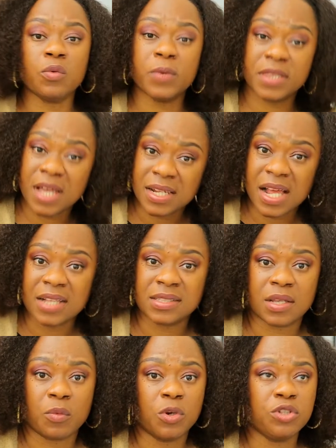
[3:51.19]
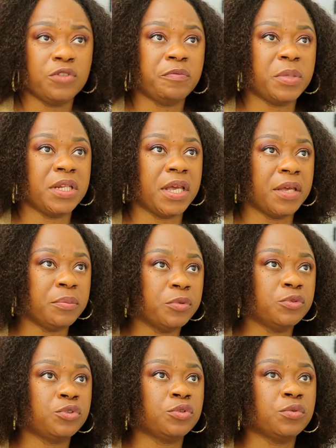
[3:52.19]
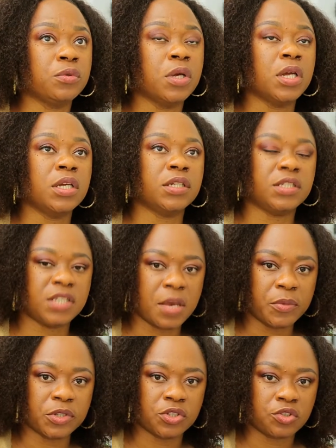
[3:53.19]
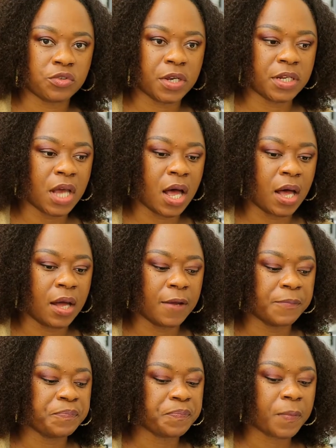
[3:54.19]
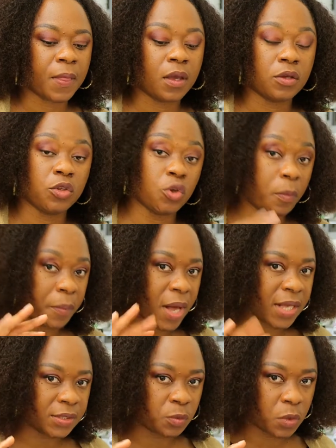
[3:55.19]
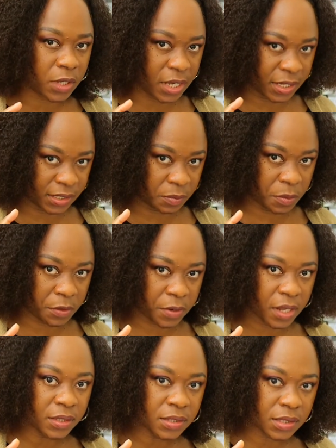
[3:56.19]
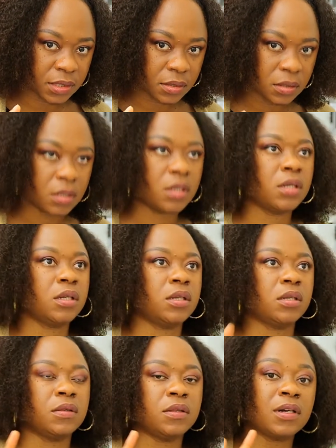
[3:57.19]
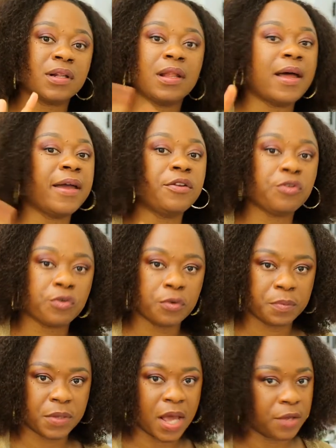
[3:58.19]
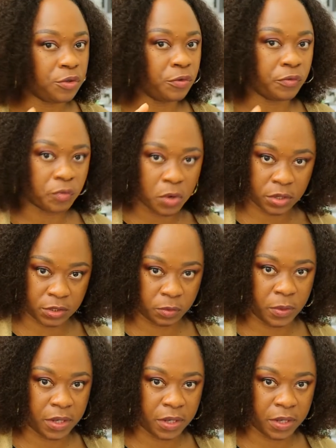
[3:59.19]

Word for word: with that answer, what you've been able to demonstrate are your past work experience, the client group that you've worked